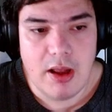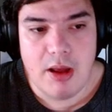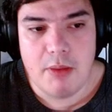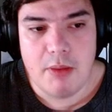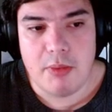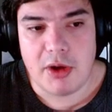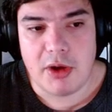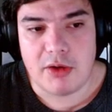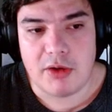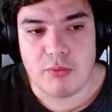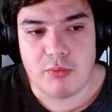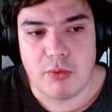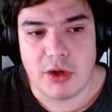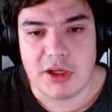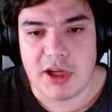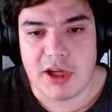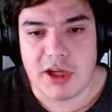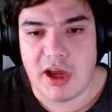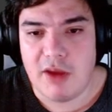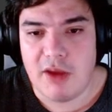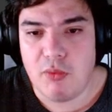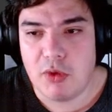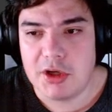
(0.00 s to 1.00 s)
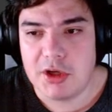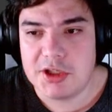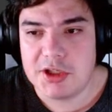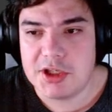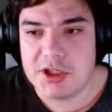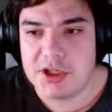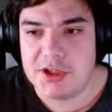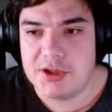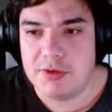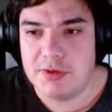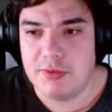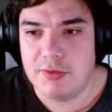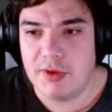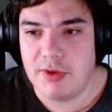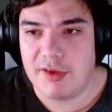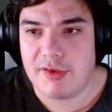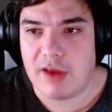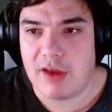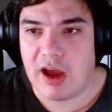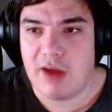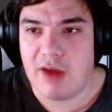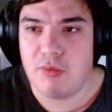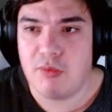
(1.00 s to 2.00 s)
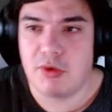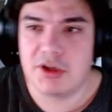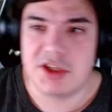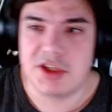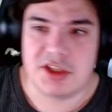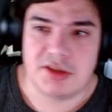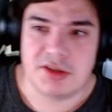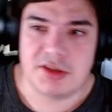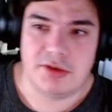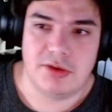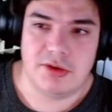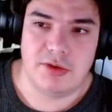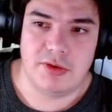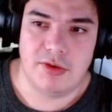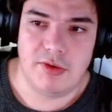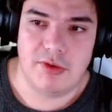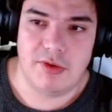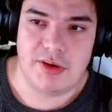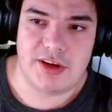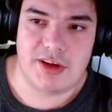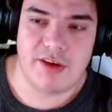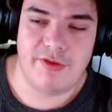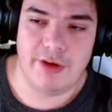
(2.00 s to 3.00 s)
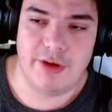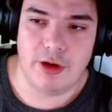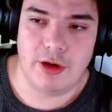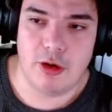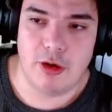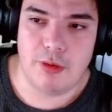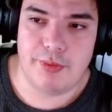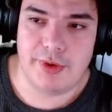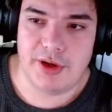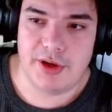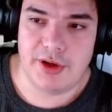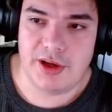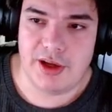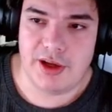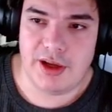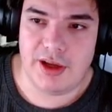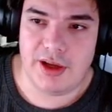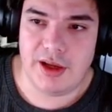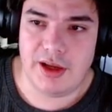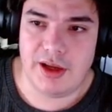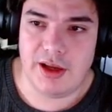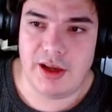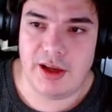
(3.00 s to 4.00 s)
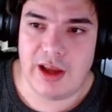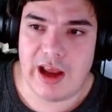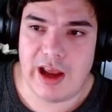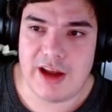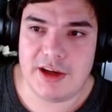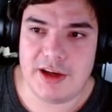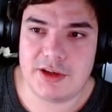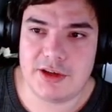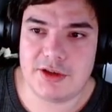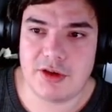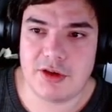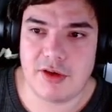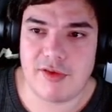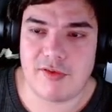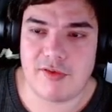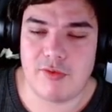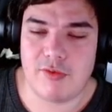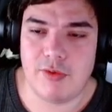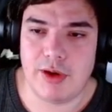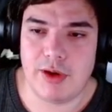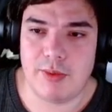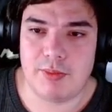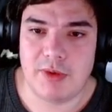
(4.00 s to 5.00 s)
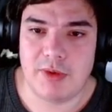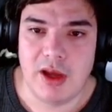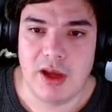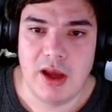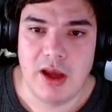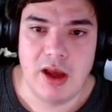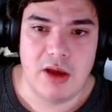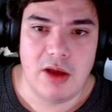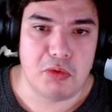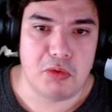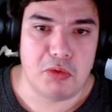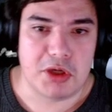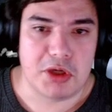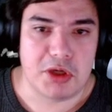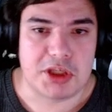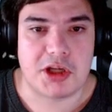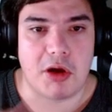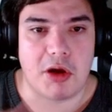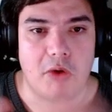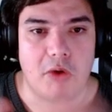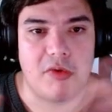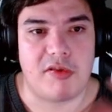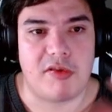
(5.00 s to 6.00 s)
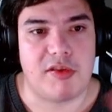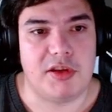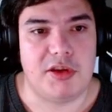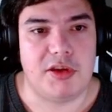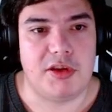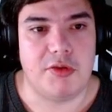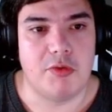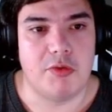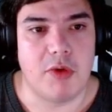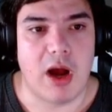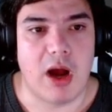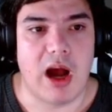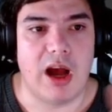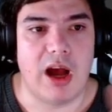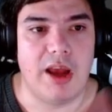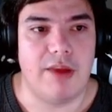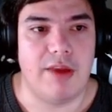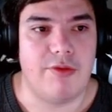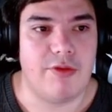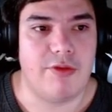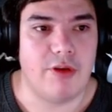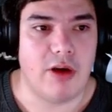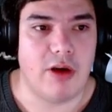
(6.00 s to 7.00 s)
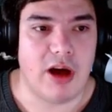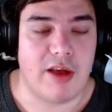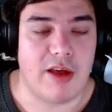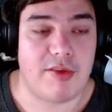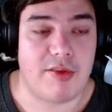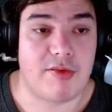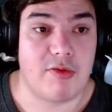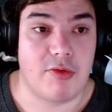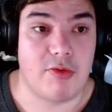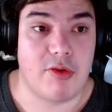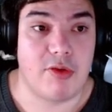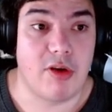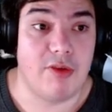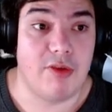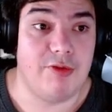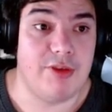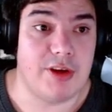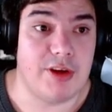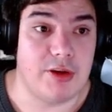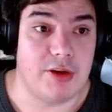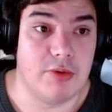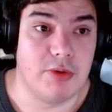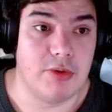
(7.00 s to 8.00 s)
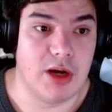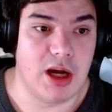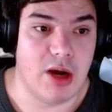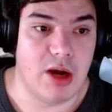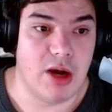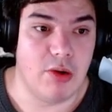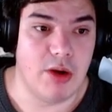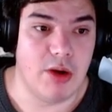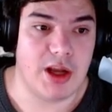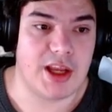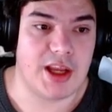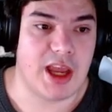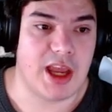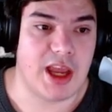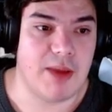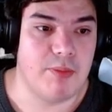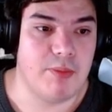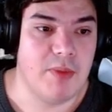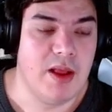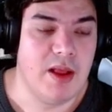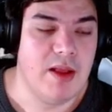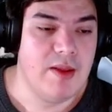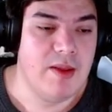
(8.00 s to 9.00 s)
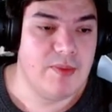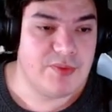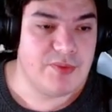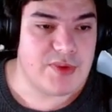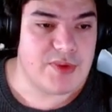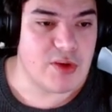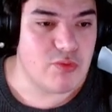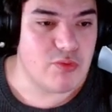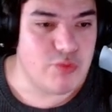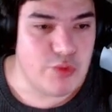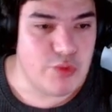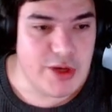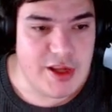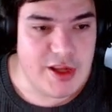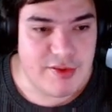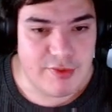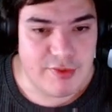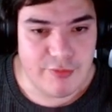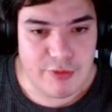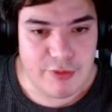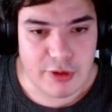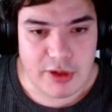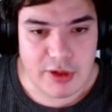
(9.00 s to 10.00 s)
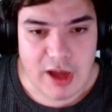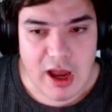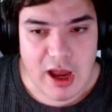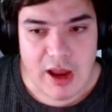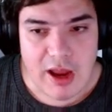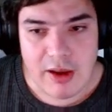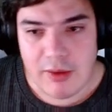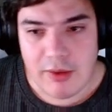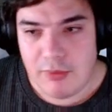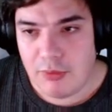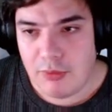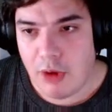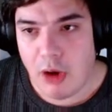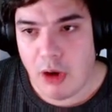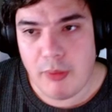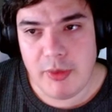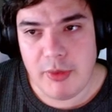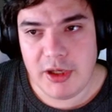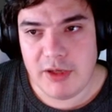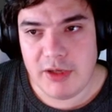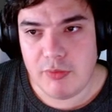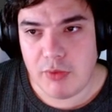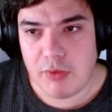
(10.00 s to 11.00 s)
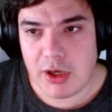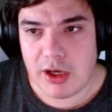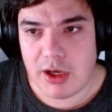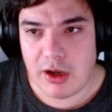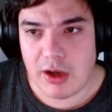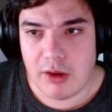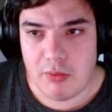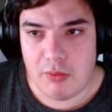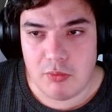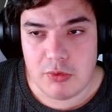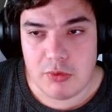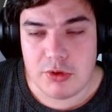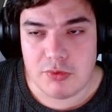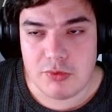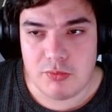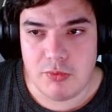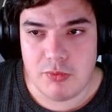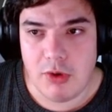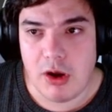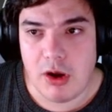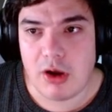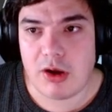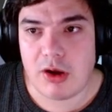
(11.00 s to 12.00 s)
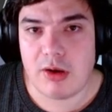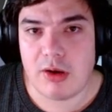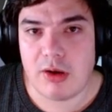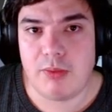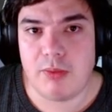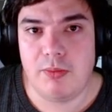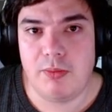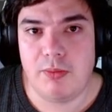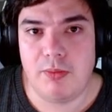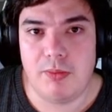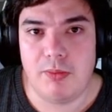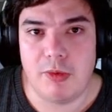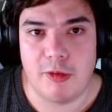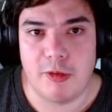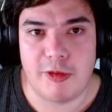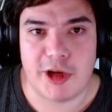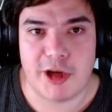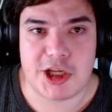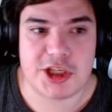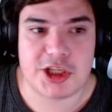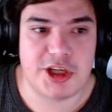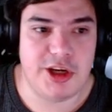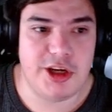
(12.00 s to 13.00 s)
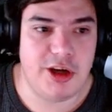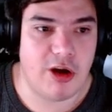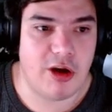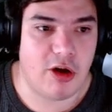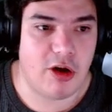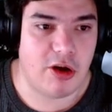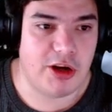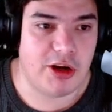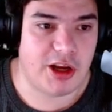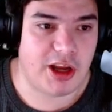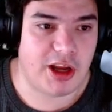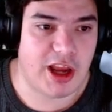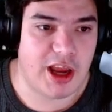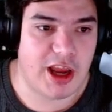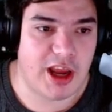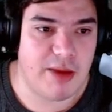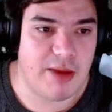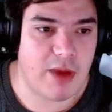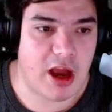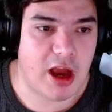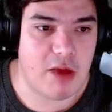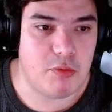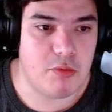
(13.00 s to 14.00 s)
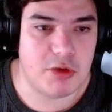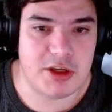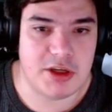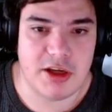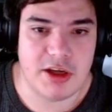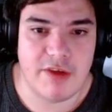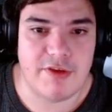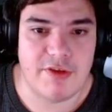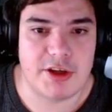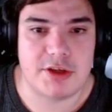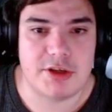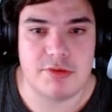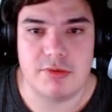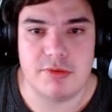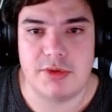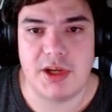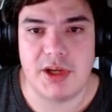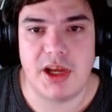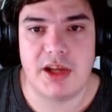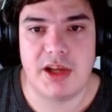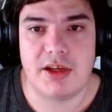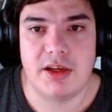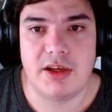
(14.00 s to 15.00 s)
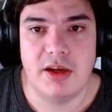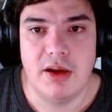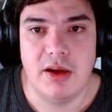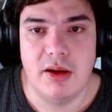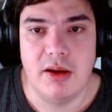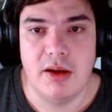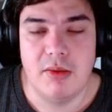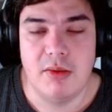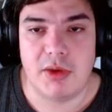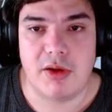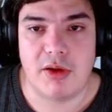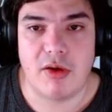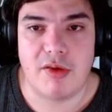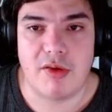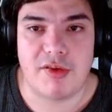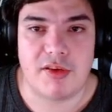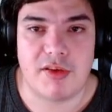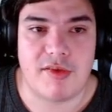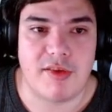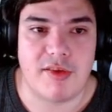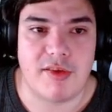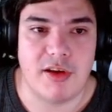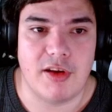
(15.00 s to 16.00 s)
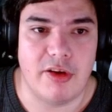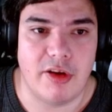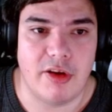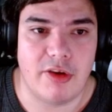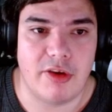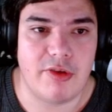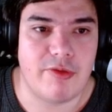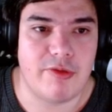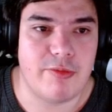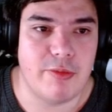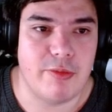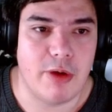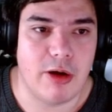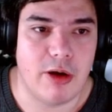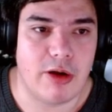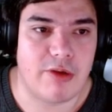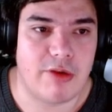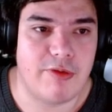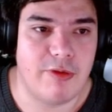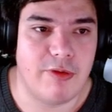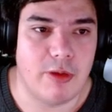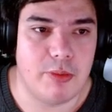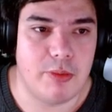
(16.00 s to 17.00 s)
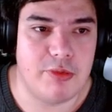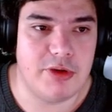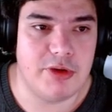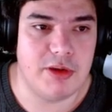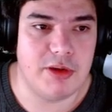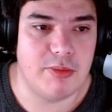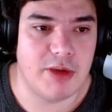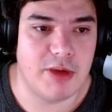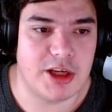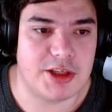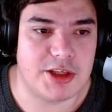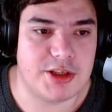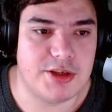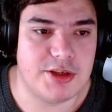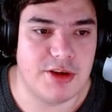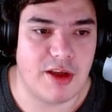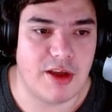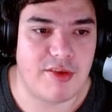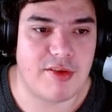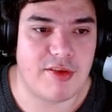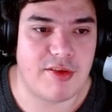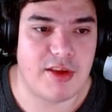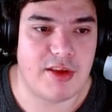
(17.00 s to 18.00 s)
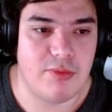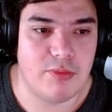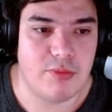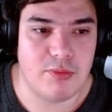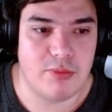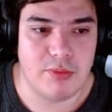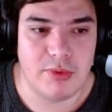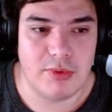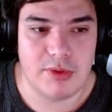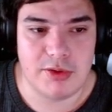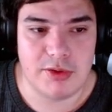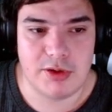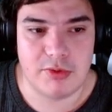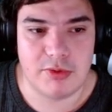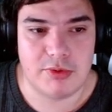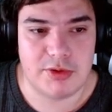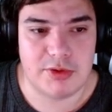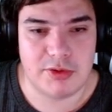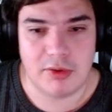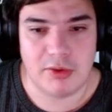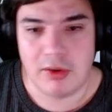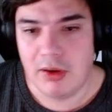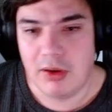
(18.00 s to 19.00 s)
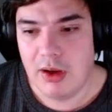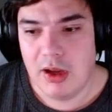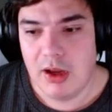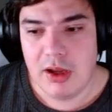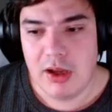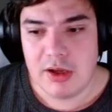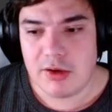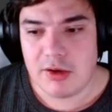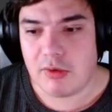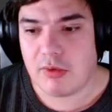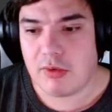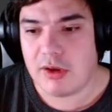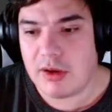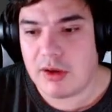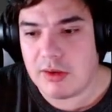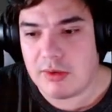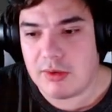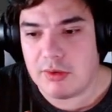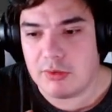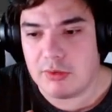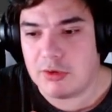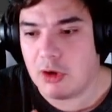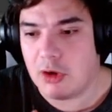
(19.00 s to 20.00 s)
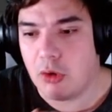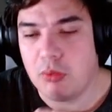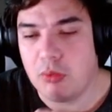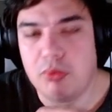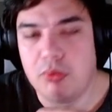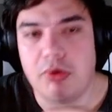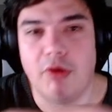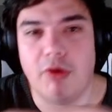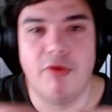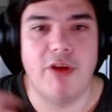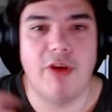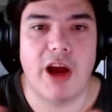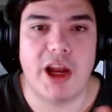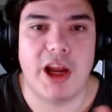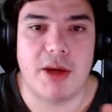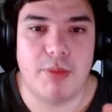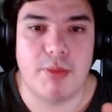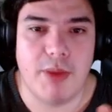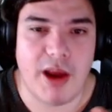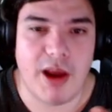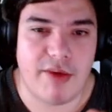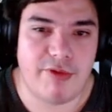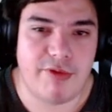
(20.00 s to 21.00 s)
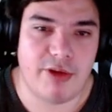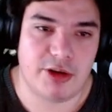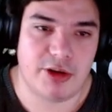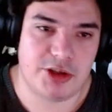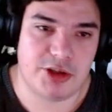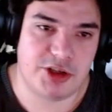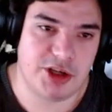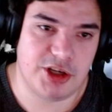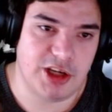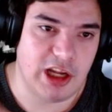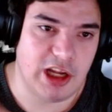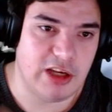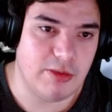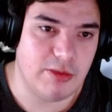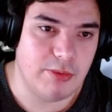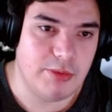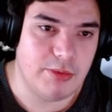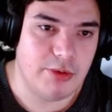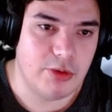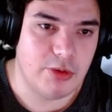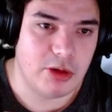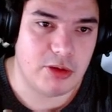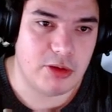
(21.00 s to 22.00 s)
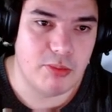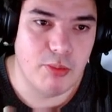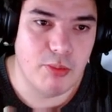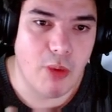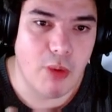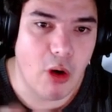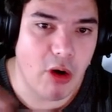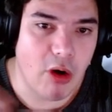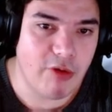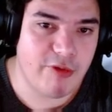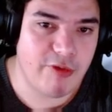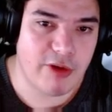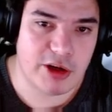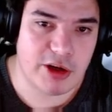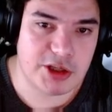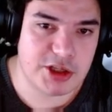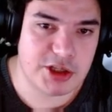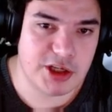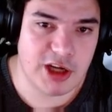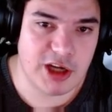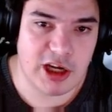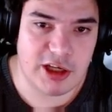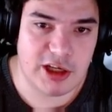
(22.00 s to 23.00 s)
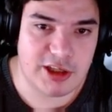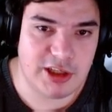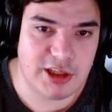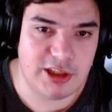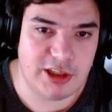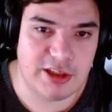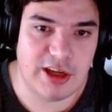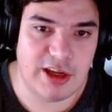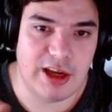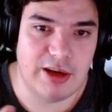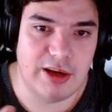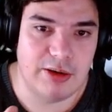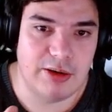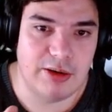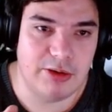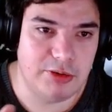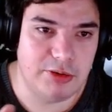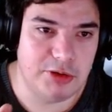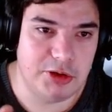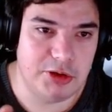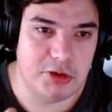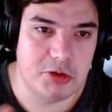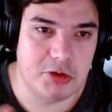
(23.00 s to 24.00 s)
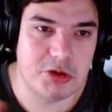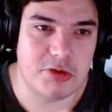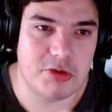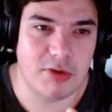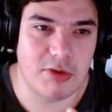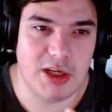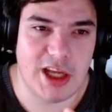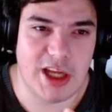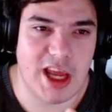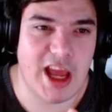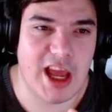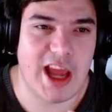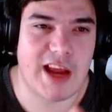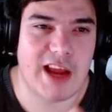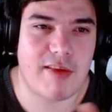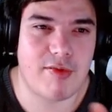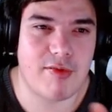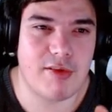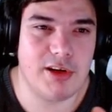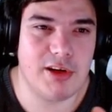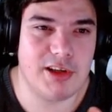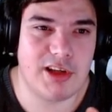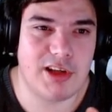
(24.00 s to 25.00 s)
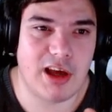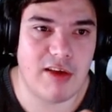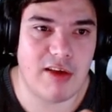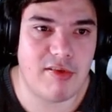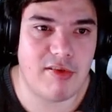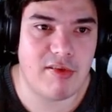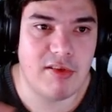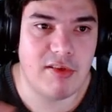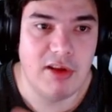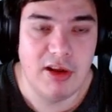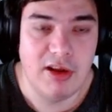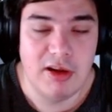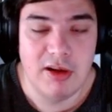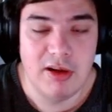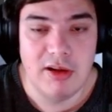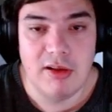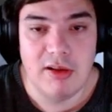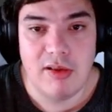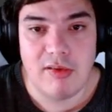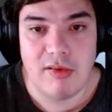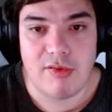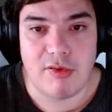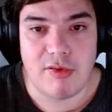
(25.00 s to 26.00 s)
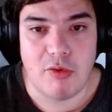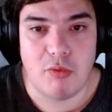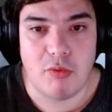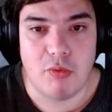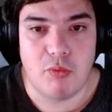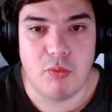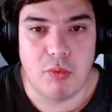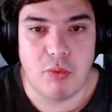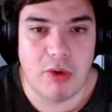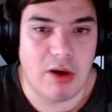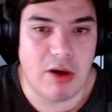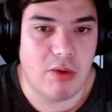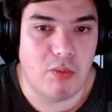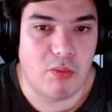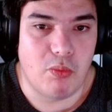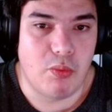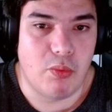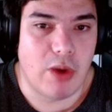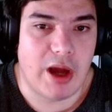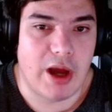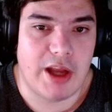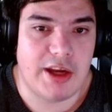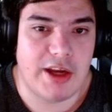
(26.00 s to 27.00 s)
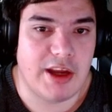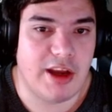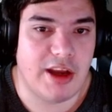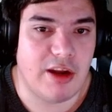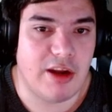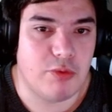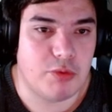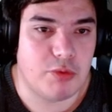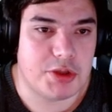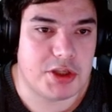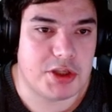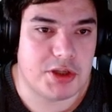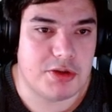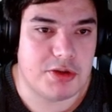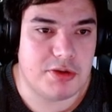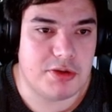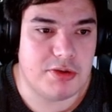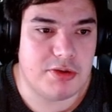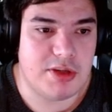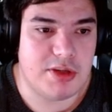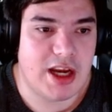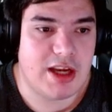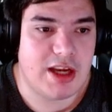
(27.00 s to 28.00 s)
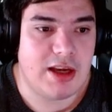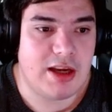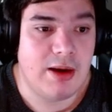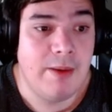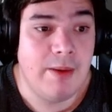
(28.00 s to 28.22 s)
But what I want to do is I want to develop an editor script which shows the UI for us to configure our game. The reason for it, normally when I would work professionally on a game, I would never do that because it's a lot of work for pretty much nothing. You don't provide more functionality than usually Excel does. So why the hell would you do that?